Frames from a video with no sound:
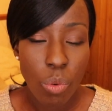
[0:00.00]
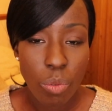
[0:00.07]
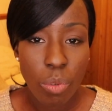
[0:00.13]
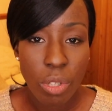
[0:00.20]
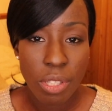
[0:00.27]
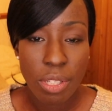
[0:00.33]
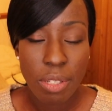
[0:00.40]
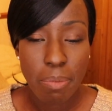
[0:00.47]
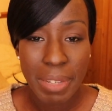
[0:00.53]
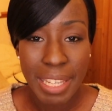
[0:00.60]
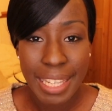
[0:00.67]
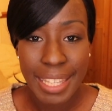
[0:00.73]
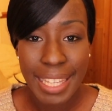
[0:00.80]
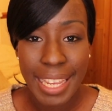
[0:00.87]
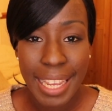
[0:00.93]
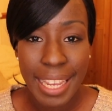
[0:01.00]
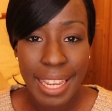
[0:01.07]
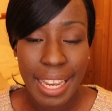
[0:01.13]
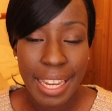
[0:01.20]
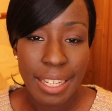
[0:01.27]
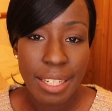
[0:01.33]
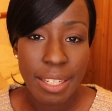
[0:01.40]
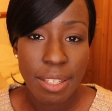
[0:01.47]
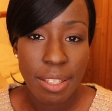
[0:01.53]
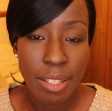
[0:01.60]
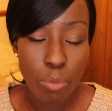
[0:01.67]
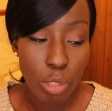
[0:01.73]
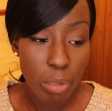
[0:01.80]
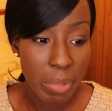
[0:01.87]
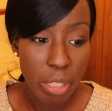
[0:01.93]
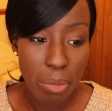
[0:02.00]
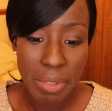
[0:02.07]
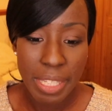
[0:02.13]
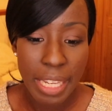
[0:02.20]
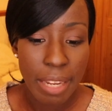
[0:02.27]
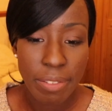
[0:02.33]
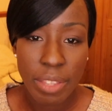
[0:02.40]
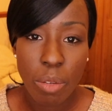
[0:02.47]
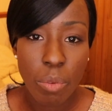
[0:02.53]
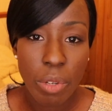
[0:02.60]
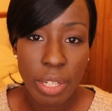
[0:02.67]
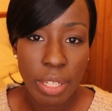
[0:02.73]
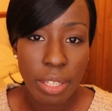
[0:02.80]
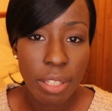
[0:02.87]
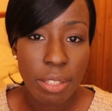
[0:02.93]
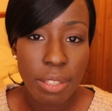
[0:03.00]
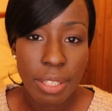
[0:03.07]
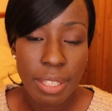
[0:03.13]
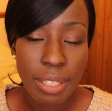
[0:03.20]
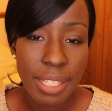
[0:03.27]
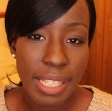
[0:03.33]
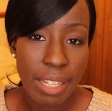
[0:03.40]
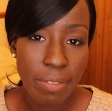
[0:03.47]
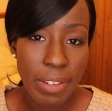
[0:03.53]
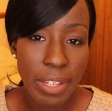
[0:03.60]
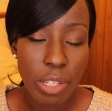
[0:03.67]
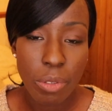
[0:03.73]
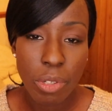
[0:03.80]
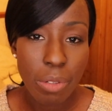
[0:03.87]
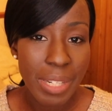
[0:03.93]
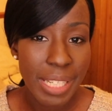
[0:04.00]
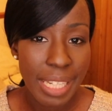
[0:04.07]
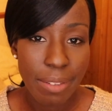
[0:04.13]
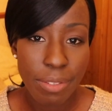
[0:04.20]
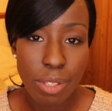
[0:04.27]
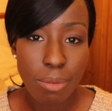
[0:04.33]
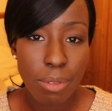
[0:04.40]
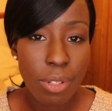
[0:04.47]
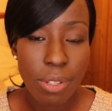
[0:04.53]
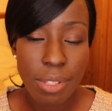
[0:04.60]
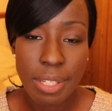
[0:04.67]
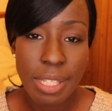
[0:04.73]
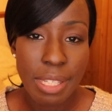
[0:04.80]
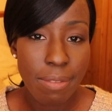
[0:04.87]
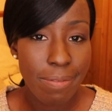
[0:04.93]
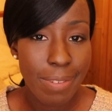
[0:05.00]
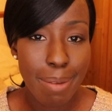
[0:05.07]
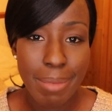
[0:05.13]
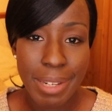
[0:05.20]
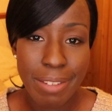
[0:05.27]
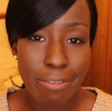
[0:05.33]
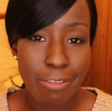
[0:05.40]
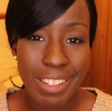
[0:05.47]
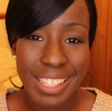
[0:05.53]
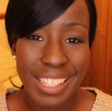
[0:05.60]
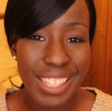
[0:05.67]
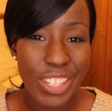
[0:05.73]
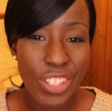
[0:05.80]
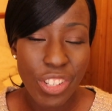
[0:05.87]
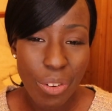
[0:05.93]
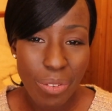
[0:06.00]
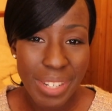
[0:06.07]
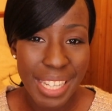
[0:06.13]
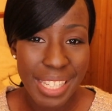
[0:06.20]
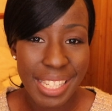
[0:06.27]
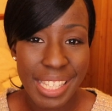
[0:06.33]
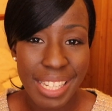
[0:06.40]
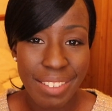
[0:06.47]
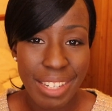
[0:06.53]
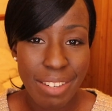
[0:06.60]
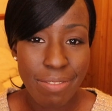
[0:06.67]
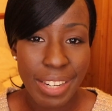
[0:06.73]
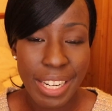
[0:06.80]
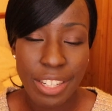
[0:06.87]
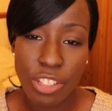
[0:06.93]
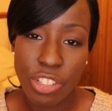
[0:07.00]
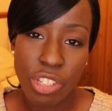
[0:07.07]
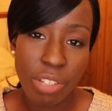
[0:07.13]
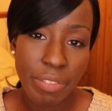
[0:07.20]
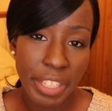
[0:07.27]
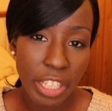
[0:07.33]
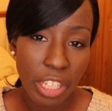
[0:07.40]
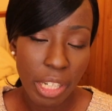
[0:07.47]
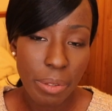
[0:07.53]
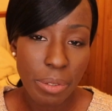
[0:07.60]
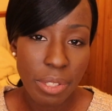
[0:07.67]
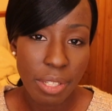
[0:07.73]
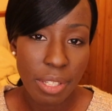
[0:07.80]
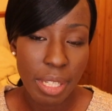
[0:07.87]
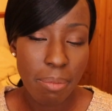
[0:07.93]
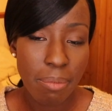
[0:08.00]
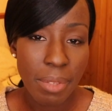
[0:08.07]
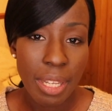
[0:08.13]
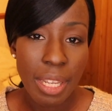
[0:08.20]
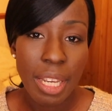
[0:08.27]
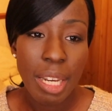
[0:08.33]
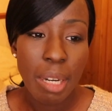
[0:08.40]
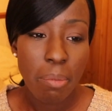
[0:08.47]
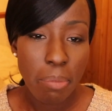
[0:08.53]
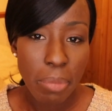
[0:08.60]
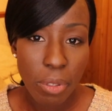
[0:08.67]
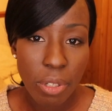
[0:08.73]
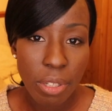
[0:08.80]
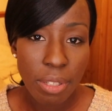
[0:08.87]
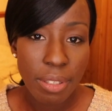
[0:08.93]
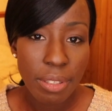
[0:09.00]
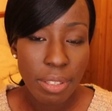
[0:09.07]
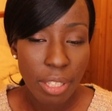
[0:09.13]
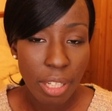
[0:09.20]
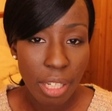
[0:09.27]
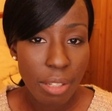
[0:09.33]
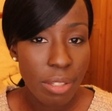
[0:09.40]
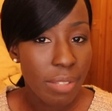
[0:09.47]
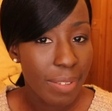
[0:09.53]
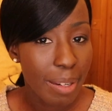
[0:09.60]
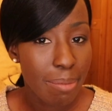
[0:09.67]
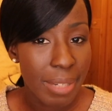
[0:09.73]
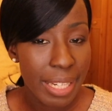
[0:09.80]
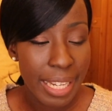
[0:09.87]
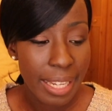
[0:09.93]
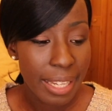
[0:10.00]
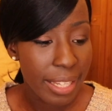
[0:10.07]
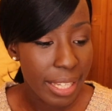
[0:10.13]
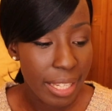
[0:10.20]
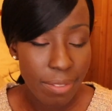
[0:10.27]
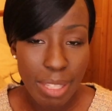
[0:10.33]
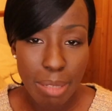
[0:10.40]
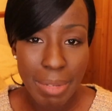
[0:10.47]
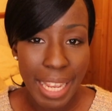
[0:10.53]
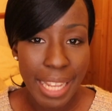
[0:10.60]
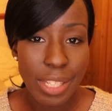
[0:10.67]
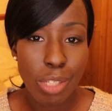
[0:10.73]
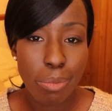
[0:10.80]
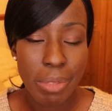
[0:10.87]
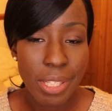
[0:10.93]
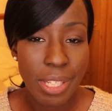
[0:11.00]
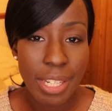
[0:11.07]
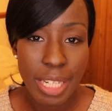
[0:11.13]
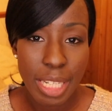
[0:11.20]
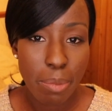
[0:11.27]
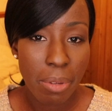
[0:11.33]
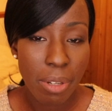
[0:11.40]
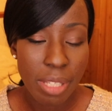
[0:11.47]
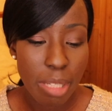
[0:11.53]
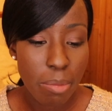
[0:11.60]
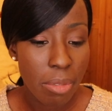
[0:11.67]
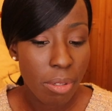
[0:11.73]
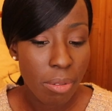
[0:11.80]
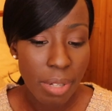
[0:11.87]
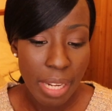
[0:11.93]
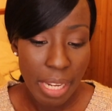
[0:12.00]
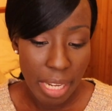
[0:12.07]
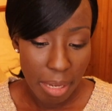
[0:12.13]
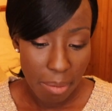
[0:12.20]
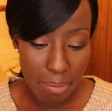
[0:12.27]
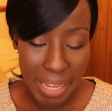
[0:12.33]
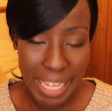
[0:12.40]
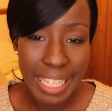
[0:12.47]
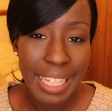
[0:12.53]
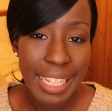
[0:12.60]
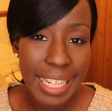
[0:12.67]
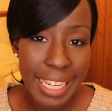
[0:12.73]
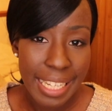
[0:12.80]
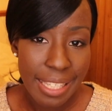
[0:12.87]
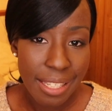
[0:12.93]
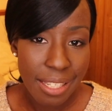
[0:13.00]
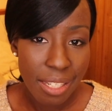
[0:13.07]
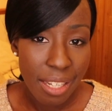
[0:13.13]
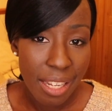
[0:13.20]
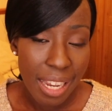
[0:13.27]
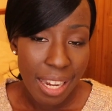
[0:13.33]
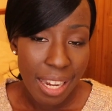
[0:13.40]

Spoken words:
would want to be there and they would be upset if they weren't included, because I think you will always have some cousins and family and friends that you don't necessarily invite because you're not very close to them. But the close family, give them a heads up as early as possible, make a list.